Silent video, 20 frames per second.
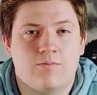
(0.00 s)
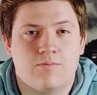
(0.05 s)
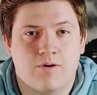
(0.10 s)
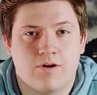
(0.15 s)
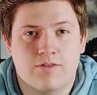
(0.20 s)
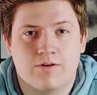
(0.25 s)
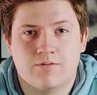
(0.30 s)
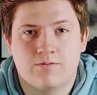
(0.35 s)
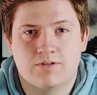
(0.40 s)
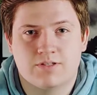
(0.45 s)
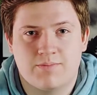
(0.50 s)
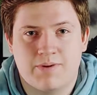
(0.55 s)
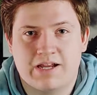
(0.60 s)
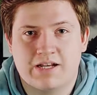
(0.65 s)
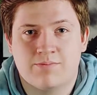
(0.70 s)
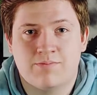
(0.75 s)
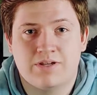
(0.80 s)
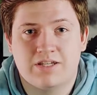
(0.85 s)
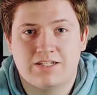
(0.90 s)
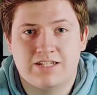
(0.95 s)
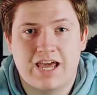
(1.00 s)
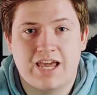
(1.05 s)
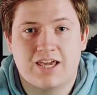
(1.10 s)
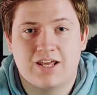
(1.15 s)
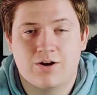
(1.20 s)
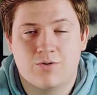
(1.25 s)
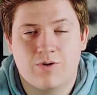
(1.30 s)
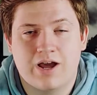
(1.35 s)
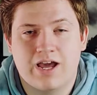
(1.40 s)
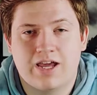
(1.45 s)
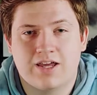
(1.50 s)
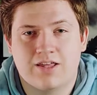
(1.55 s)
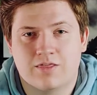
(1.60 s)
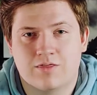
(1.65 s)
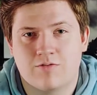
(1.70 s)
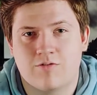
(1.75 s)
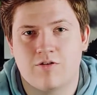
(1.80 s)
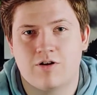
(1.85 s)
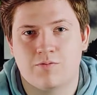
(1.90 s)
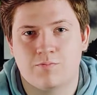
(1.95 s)
brother was about to be taken away and
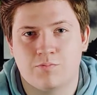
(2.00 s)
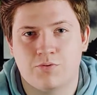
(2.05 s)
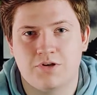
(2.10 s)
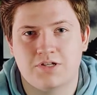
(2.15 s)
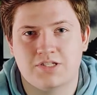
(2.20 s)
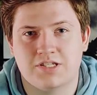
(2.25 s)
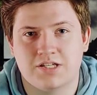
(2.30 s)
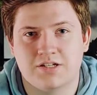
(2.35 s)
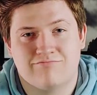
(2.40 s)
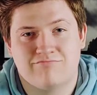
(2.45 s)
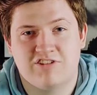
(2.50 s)
thrown in prison,